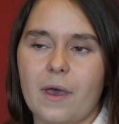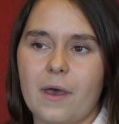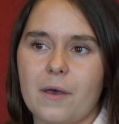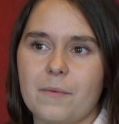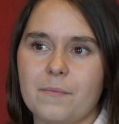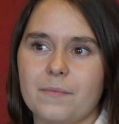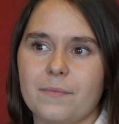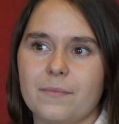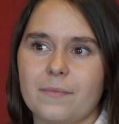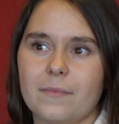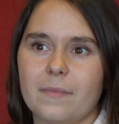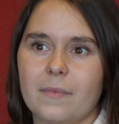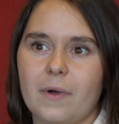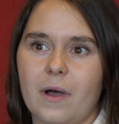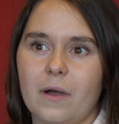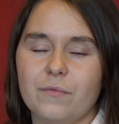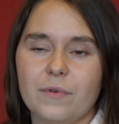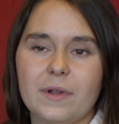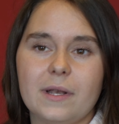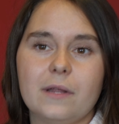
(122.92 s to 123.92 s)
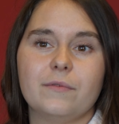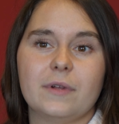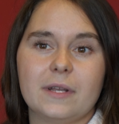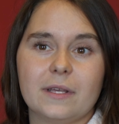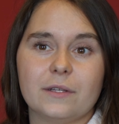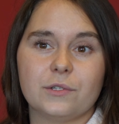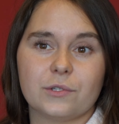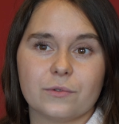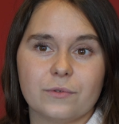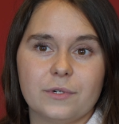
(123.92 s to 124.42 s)
I
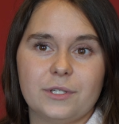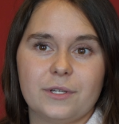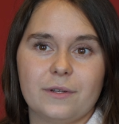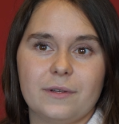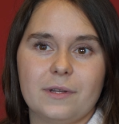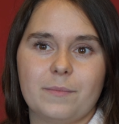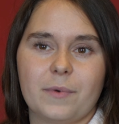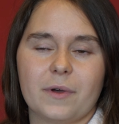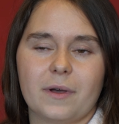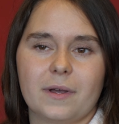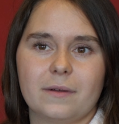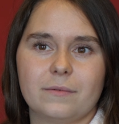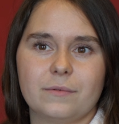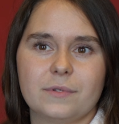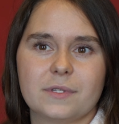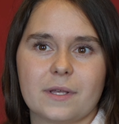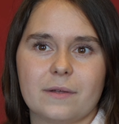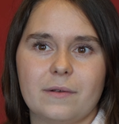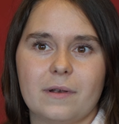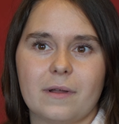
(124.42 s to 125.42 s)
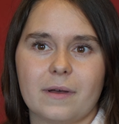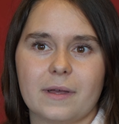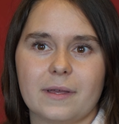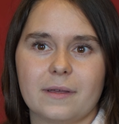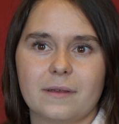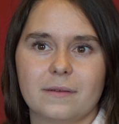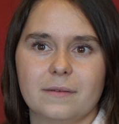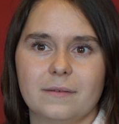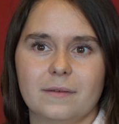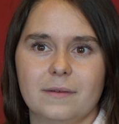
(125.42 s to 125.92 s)
really enjoyed uni, but I also
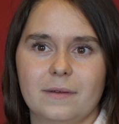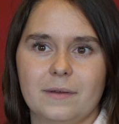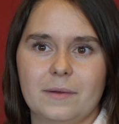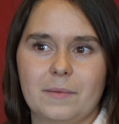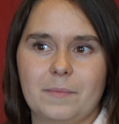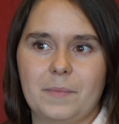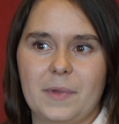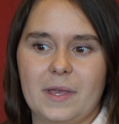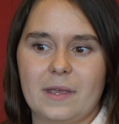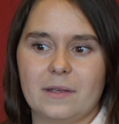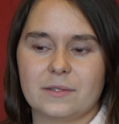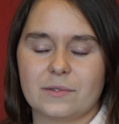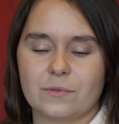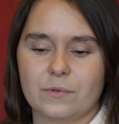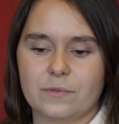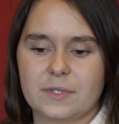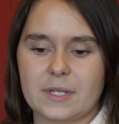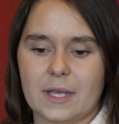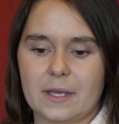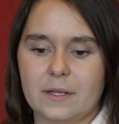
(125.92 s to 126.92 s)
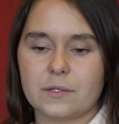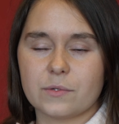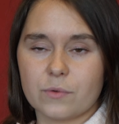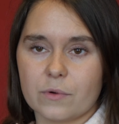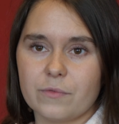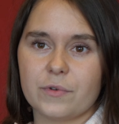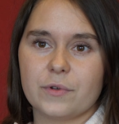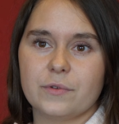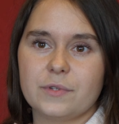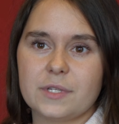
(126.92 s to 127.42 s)
like being sort of set into
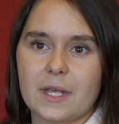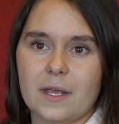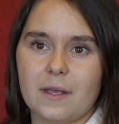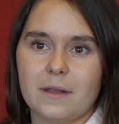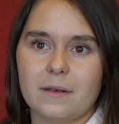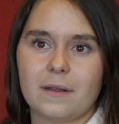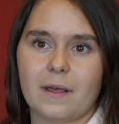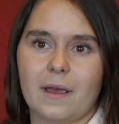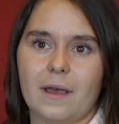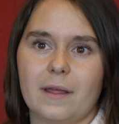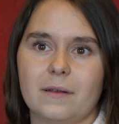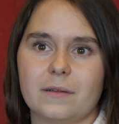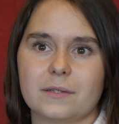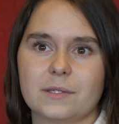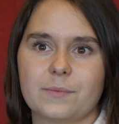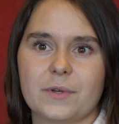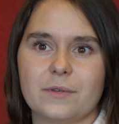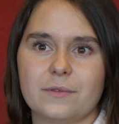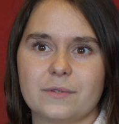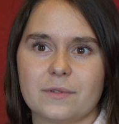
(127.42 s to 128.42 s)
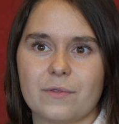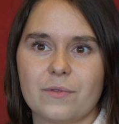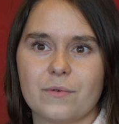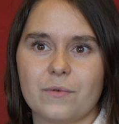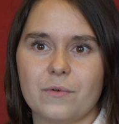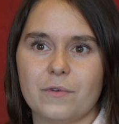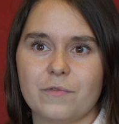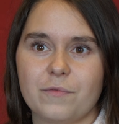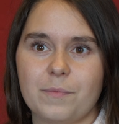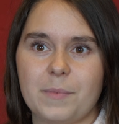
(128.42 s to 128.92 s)
a routine, and I suppose the
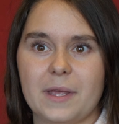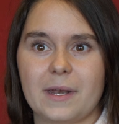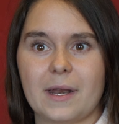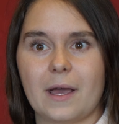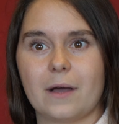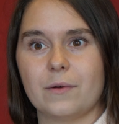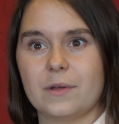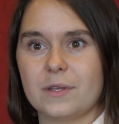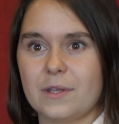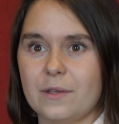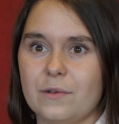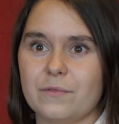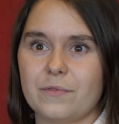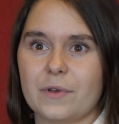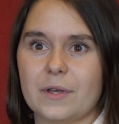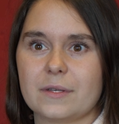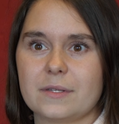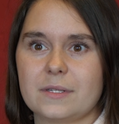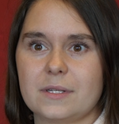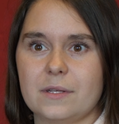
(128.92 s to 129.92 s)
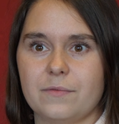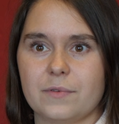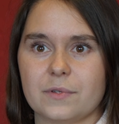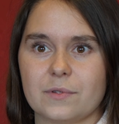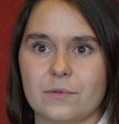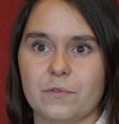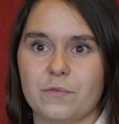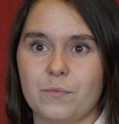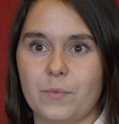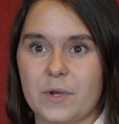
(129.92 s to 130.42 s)
thought of being out at university for
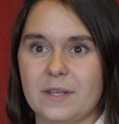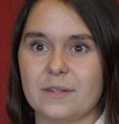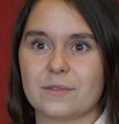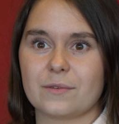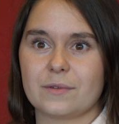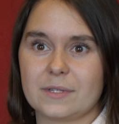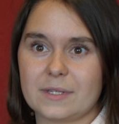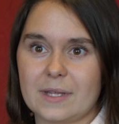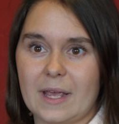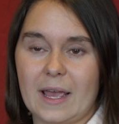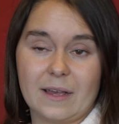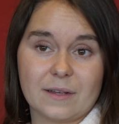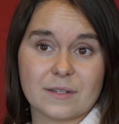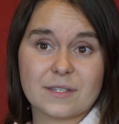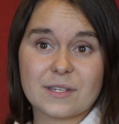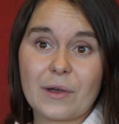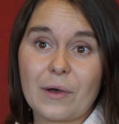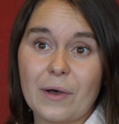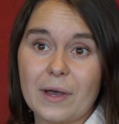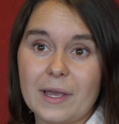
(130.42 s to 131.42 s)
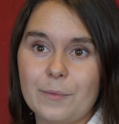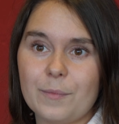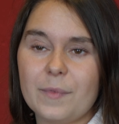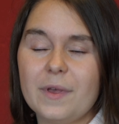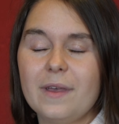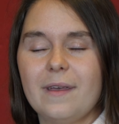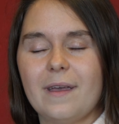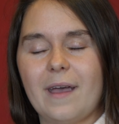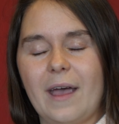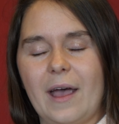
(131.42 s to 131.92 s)
sort of weeks at a time
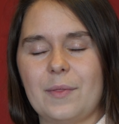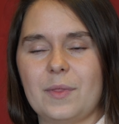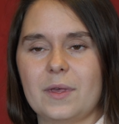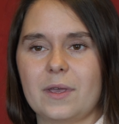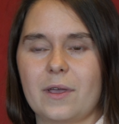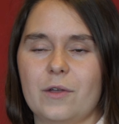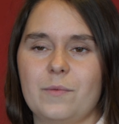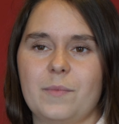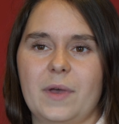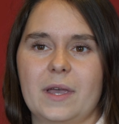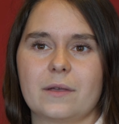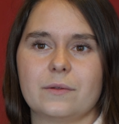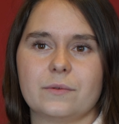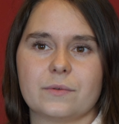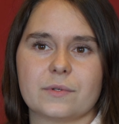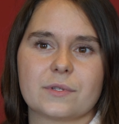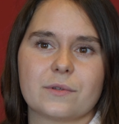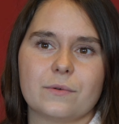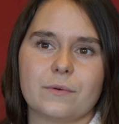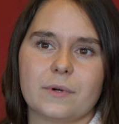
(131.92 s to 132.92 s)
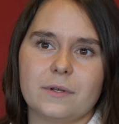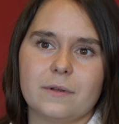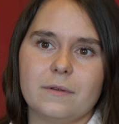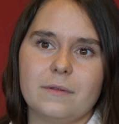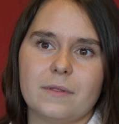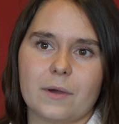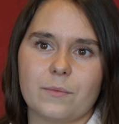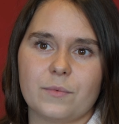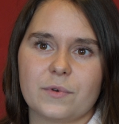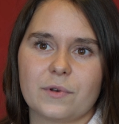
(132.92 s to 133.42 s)
and then going back into school, I
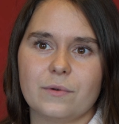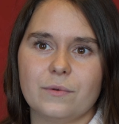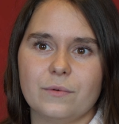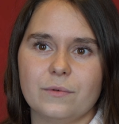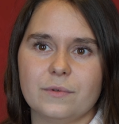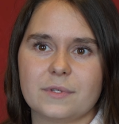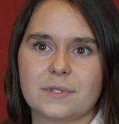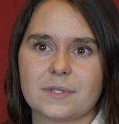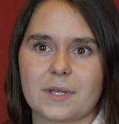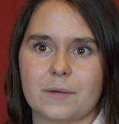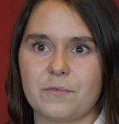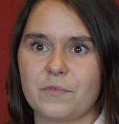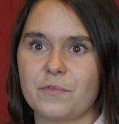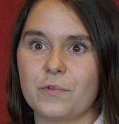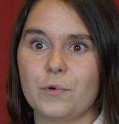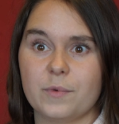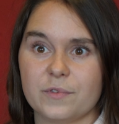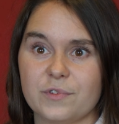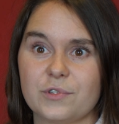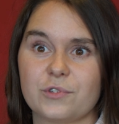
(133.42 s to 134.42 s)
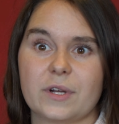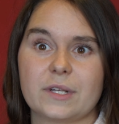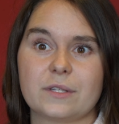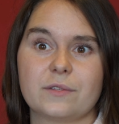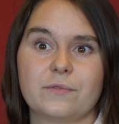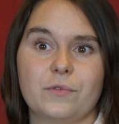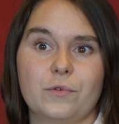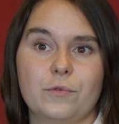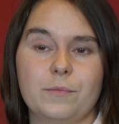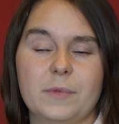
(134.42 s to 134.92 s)
knew that would cause some form of
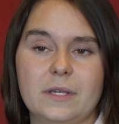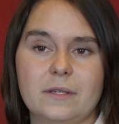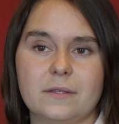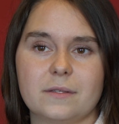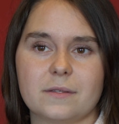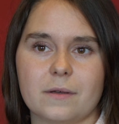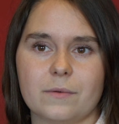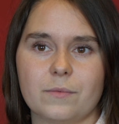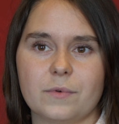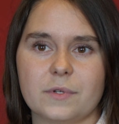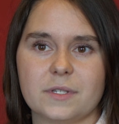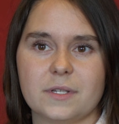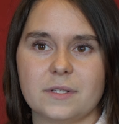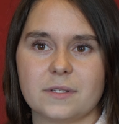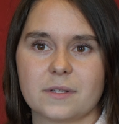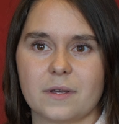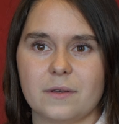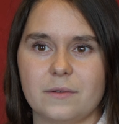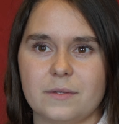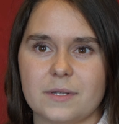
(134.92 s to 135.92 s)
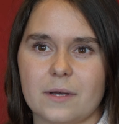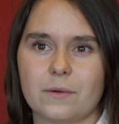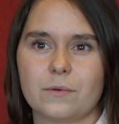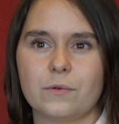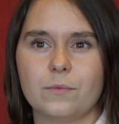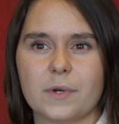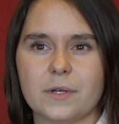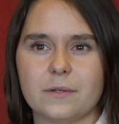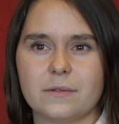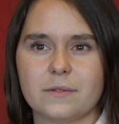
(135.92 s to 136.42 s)
stress for me, so I wanted to go down
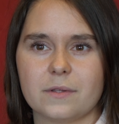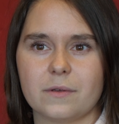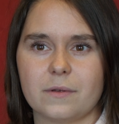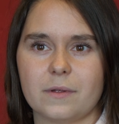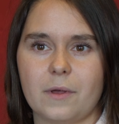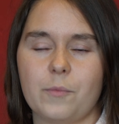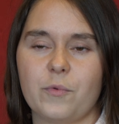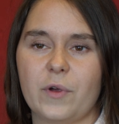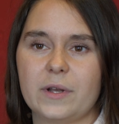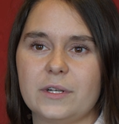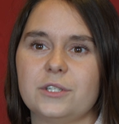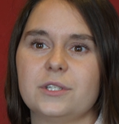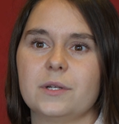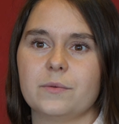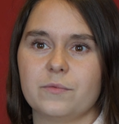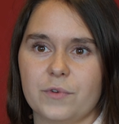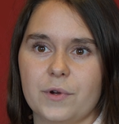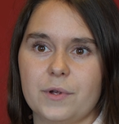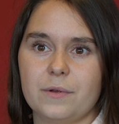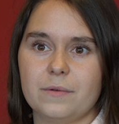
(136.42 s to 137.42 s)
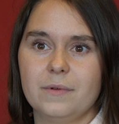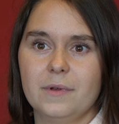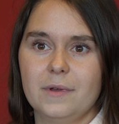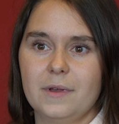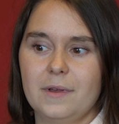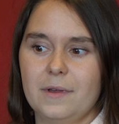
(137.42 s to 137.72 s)
almost the apprenticeship route,